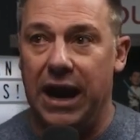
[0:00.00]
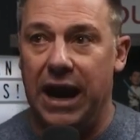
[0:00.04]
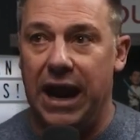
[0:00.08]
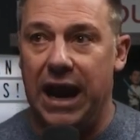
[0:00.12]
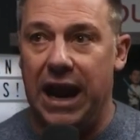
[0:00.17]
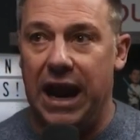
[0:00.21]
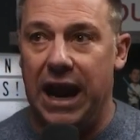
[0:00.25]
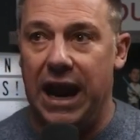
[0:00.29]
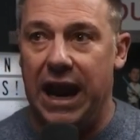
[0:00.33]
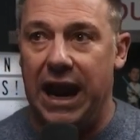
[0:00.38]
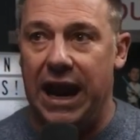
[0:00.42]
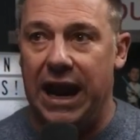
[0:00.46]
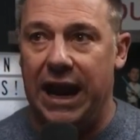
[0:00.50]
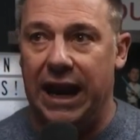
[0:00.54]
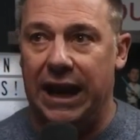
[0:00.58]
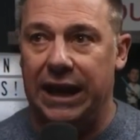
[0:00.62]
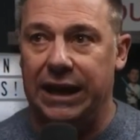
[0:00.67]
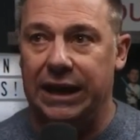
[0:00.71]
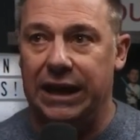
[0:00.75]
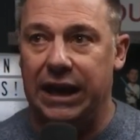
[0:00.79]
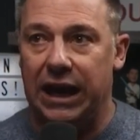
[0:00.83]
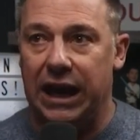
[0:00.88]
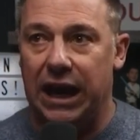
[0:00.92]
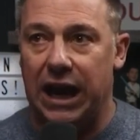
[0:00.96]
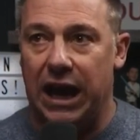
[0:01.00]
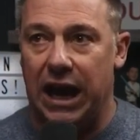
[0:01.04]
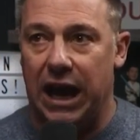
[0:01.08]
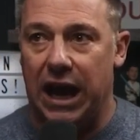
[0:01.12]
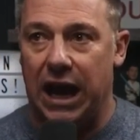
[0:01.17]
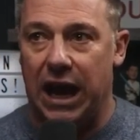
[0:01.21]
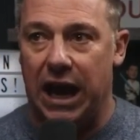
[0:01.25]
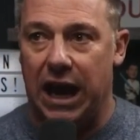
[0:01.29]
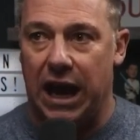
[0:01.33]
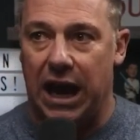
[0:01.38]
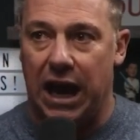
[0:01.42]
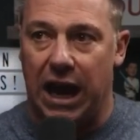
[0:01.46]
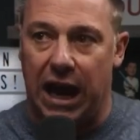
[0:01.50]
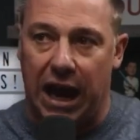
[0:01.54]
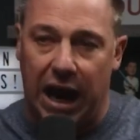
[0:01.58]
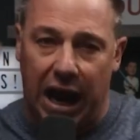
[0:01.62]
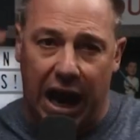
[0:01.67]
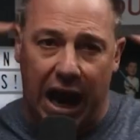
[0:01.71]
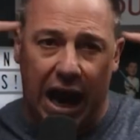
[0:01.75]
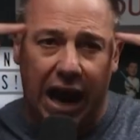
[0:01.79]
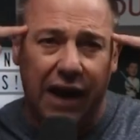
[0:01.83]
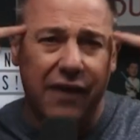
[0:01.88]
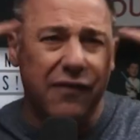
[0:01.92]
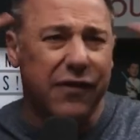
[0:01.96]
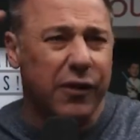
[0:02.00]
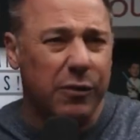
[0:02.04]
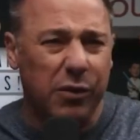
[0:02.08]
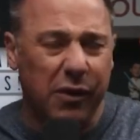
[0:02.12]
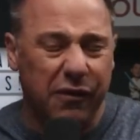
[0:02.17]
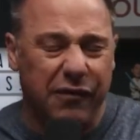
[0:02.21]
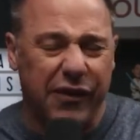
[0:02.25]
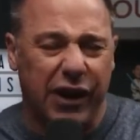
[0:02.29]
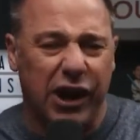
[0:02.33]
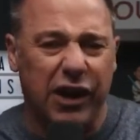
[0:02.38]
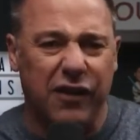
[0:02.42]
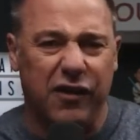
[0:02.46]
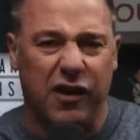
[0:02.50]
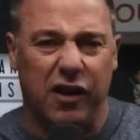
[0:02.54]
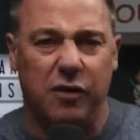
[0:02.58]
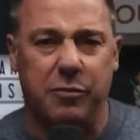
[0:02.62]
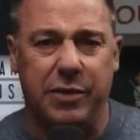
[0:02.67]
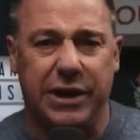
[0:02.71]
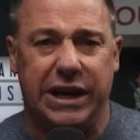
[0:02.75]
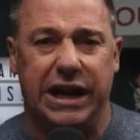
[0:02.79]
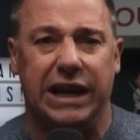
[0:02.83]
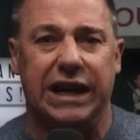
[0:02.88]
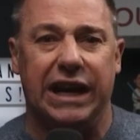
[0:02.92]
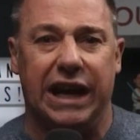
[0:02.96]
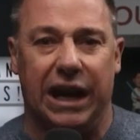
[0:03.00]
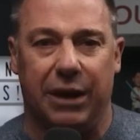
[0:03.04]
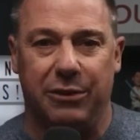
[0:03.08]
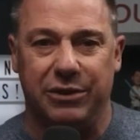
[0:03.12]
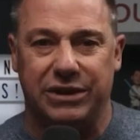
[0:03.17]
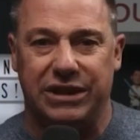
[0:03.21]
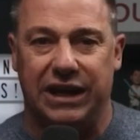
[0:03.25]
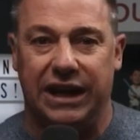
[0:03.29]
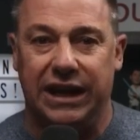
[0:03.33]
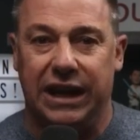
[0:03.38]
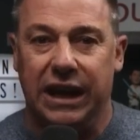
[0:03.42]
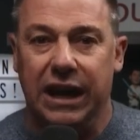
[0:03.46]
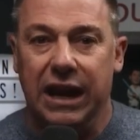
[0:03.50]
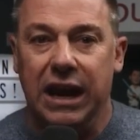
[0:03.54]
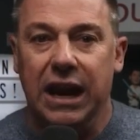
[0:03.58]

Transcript: And I, from the very, very beginning, I was like,